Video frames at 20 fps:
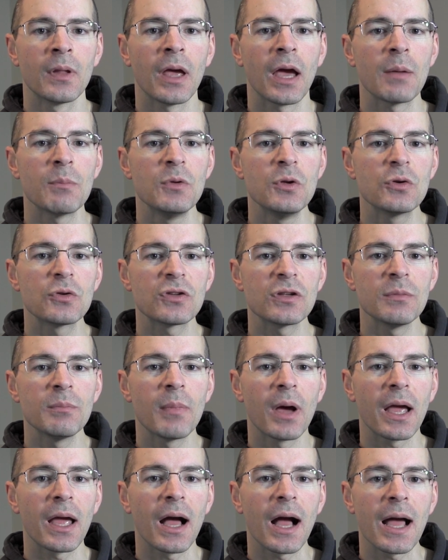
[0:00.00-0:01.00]
I'm using
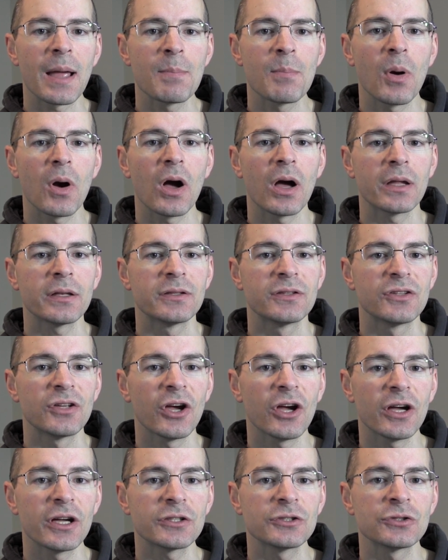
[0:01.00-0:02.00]
my iPod
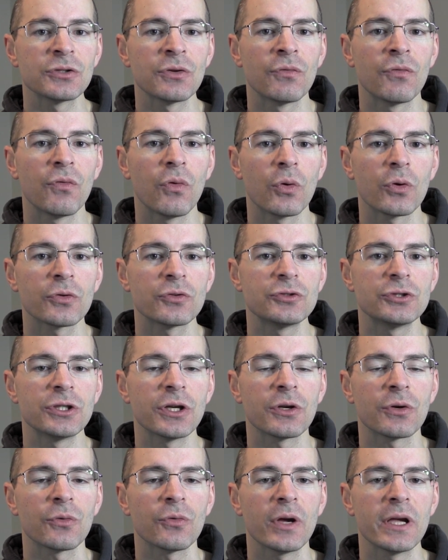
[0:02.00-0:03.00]
Touch 4th
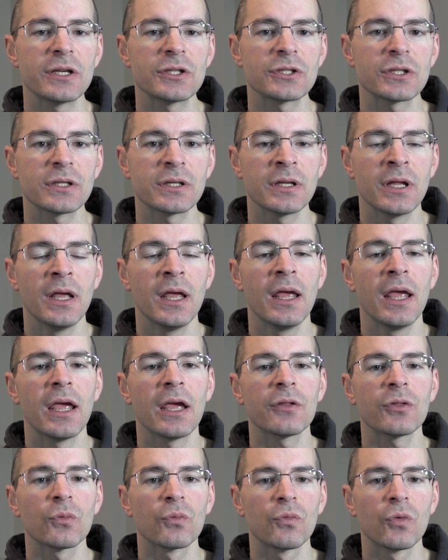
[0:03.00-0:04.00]
generation
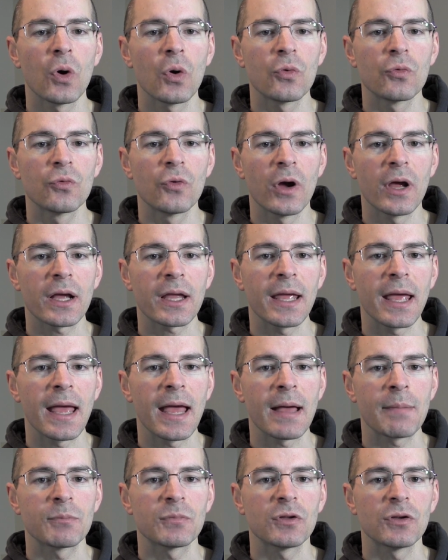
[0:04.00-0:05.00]
and the Rode Rec
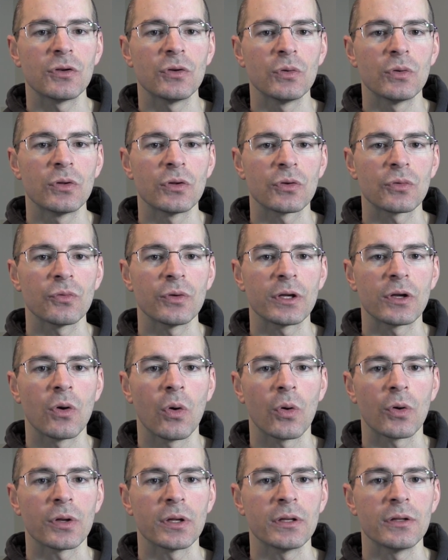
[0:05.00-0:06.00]
app to do this
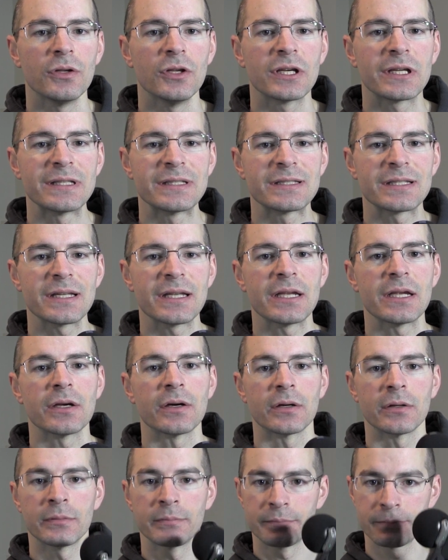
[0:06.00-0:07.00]
recording. You can see
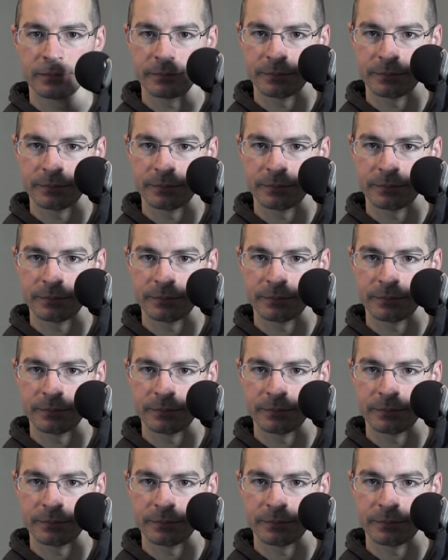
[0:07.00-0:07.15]
here.